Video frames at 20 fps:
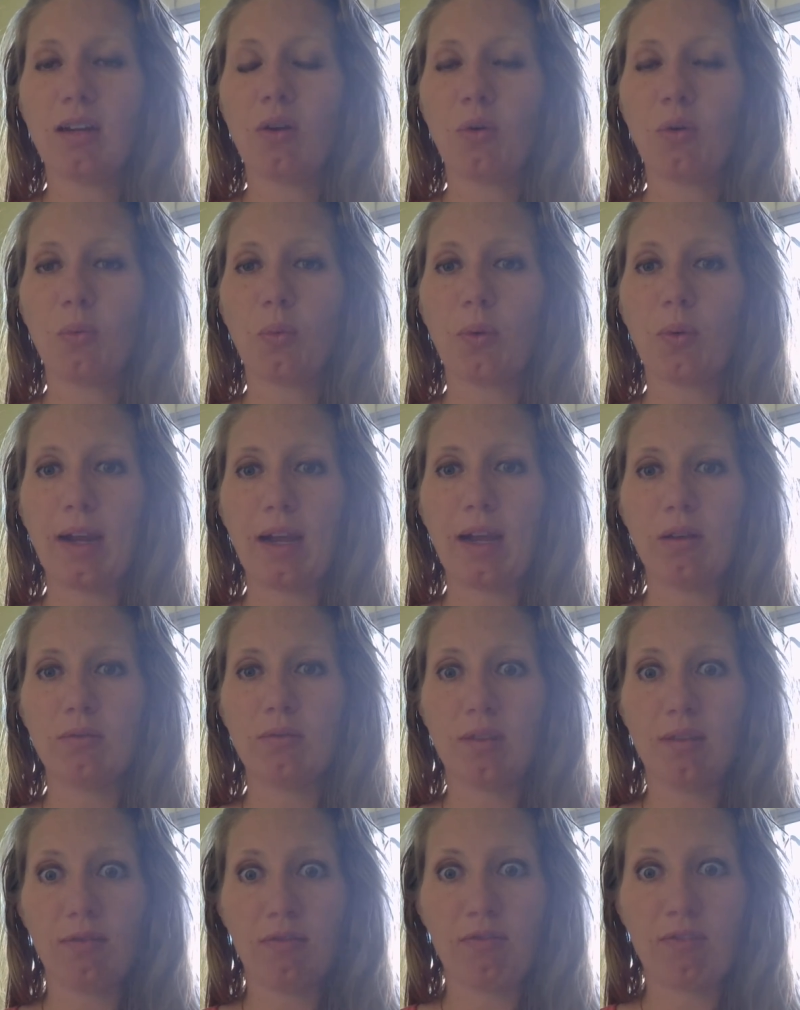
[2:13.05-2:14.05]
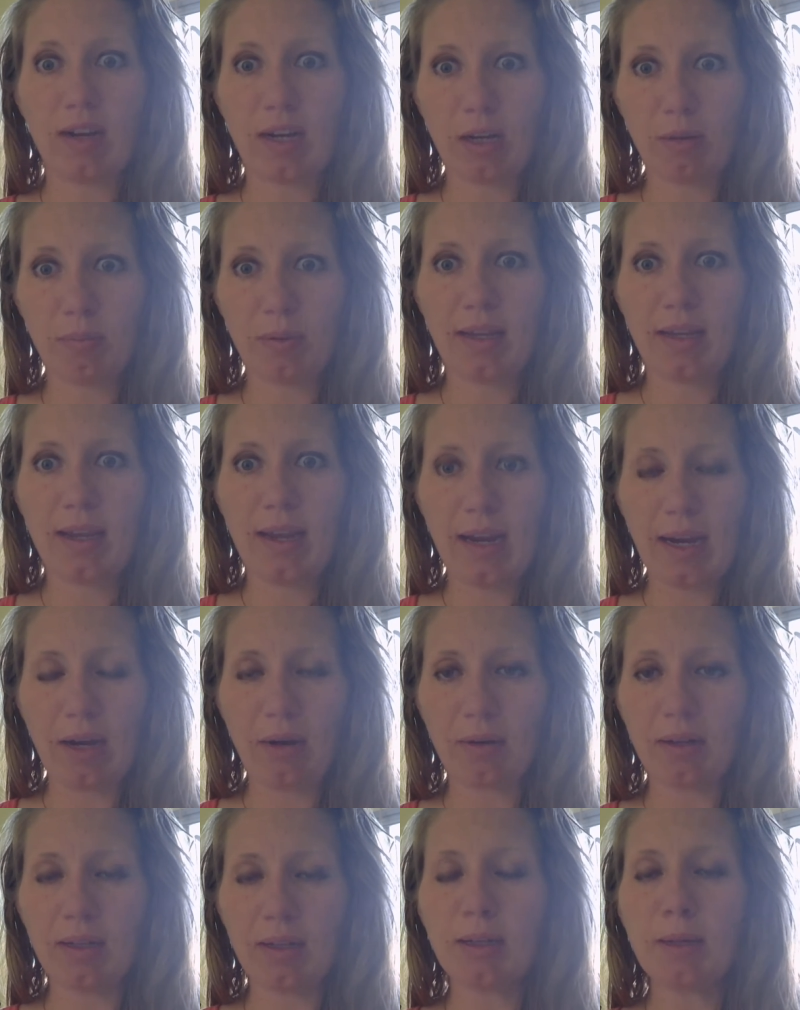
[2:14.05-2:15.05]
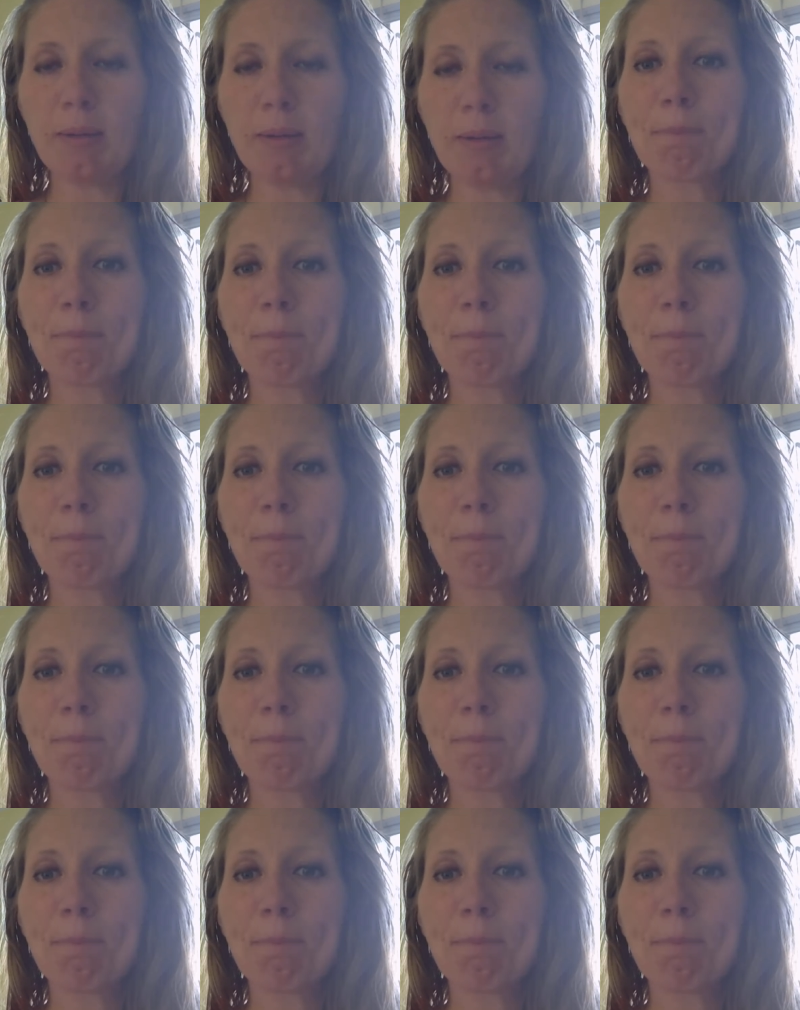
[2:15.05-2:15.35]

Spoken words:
around the fire pit area.